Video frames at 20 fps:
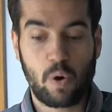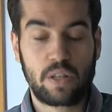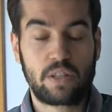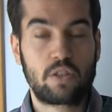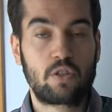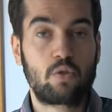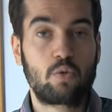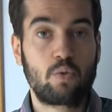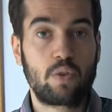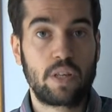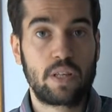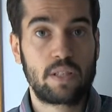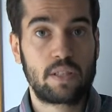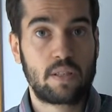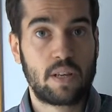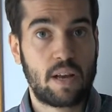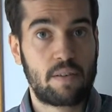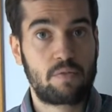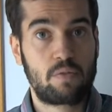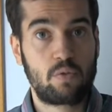students
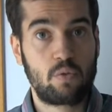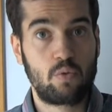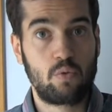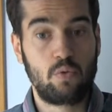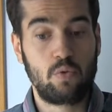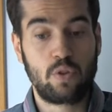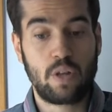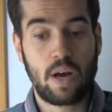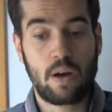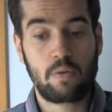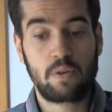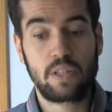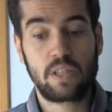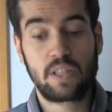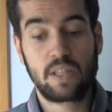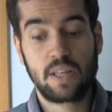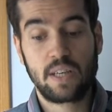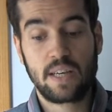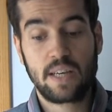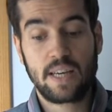have to do now
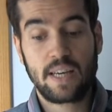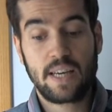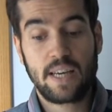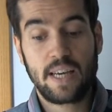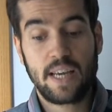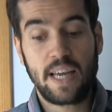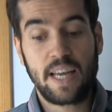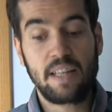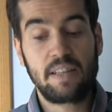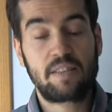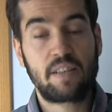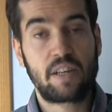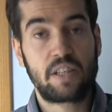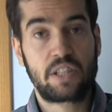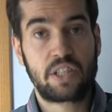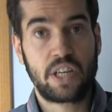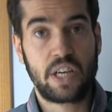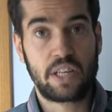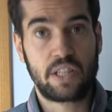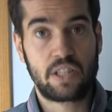is
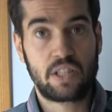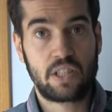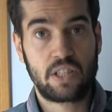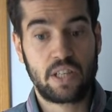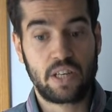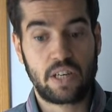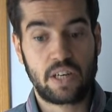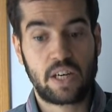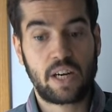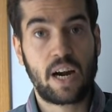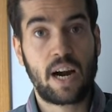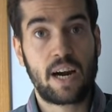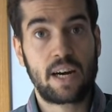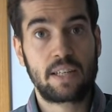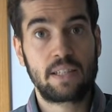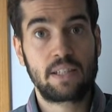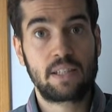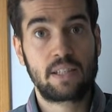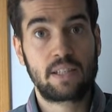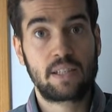interchange their
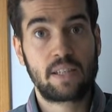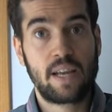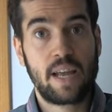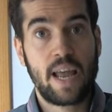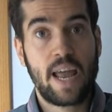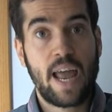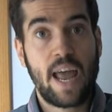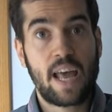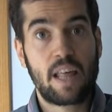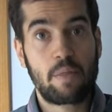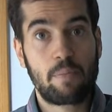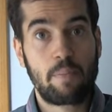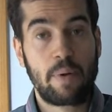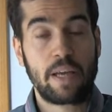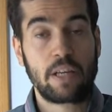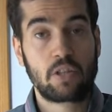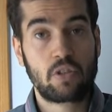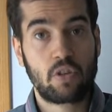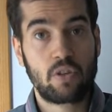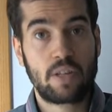cards, and
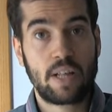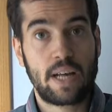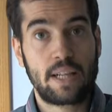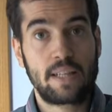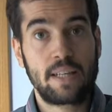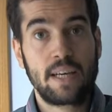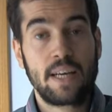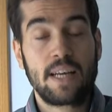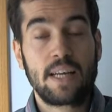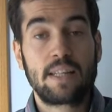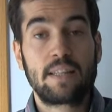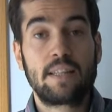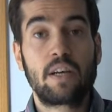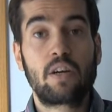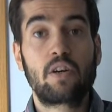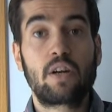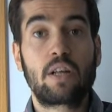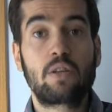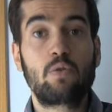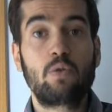based on that they're
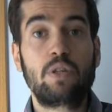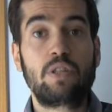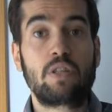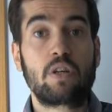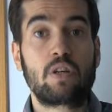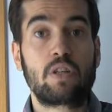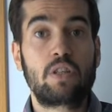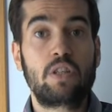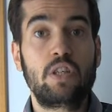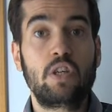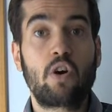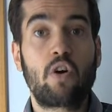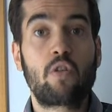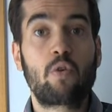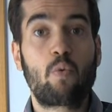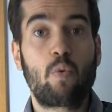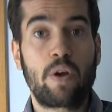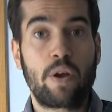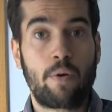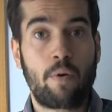gonna do it the other
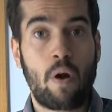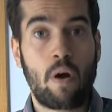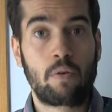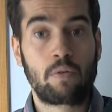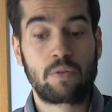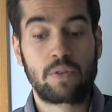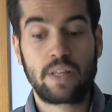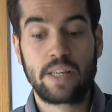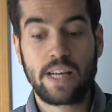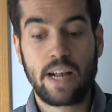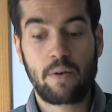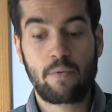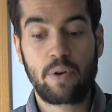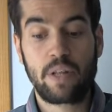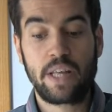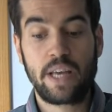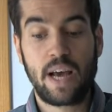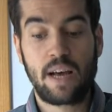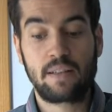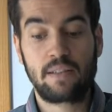way around. They
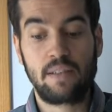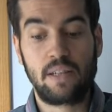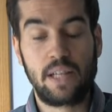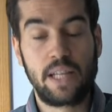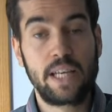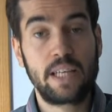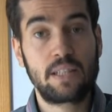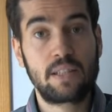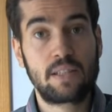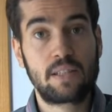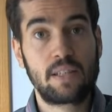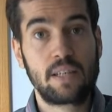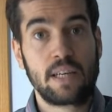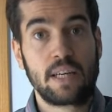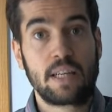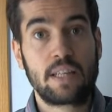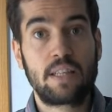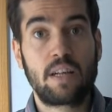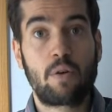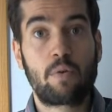already have the list,
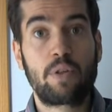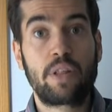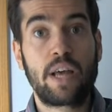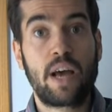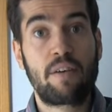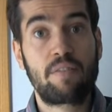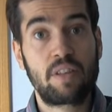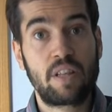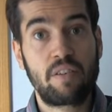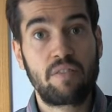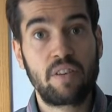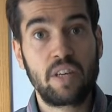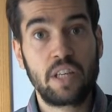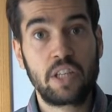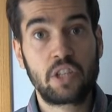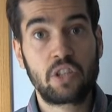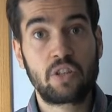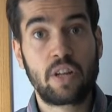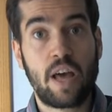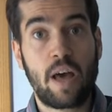they already have the
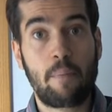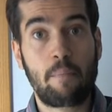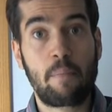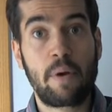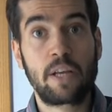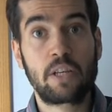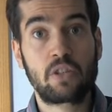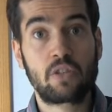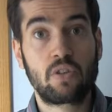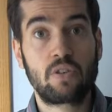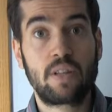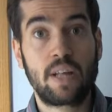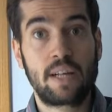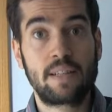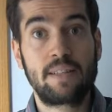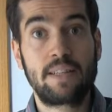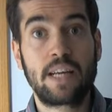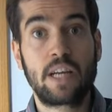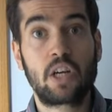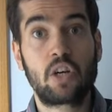definition, and based on
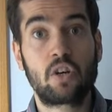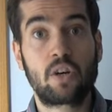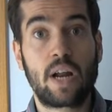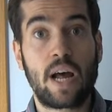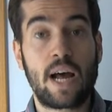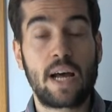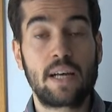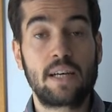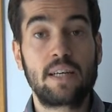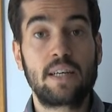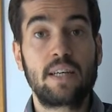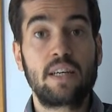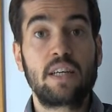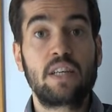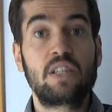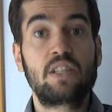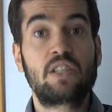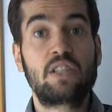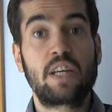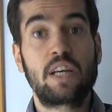that they're gonna
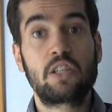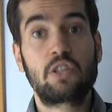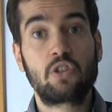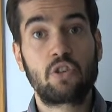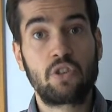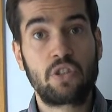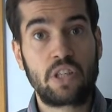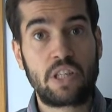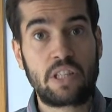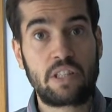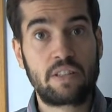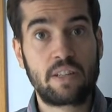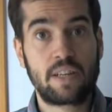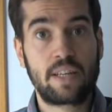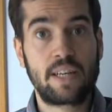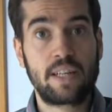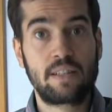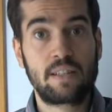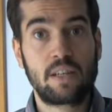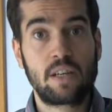search on the
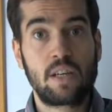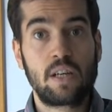internet.